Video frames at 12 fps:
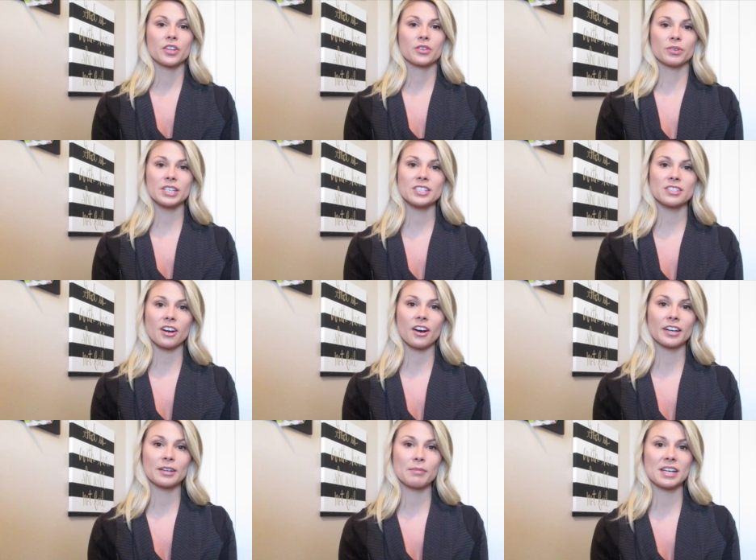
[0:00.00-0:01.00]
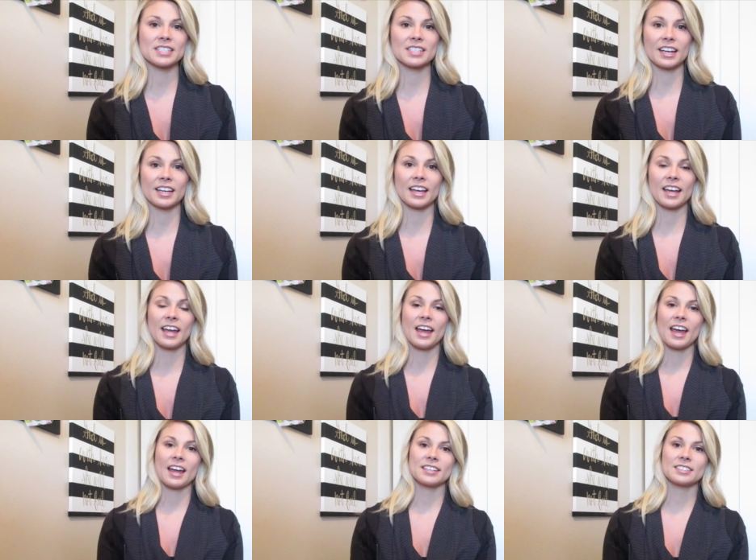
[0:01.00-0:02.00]
three star in my second,
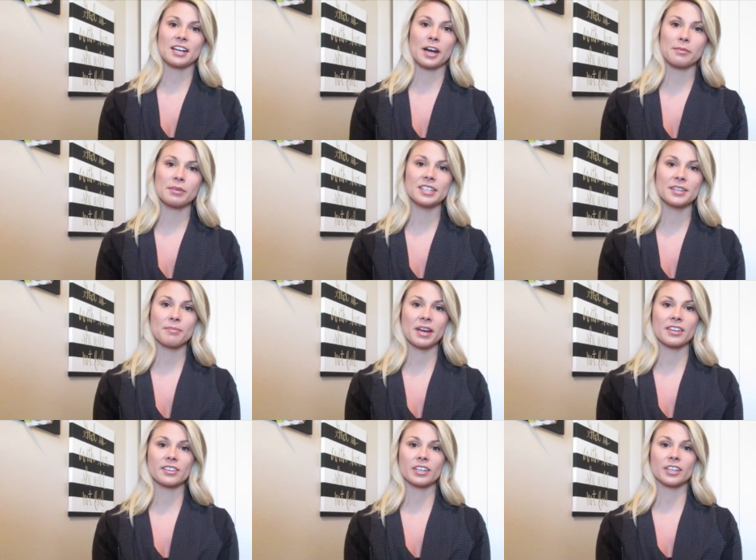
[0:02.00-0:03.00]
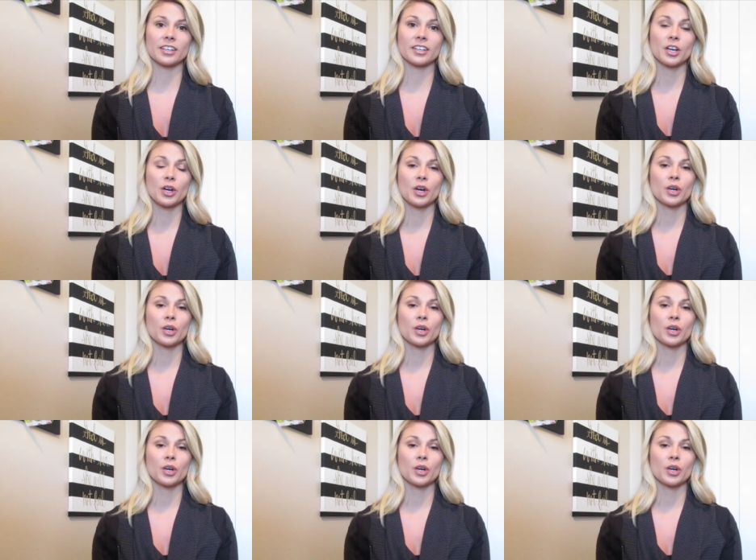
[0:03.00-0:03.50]
and diamond in my third,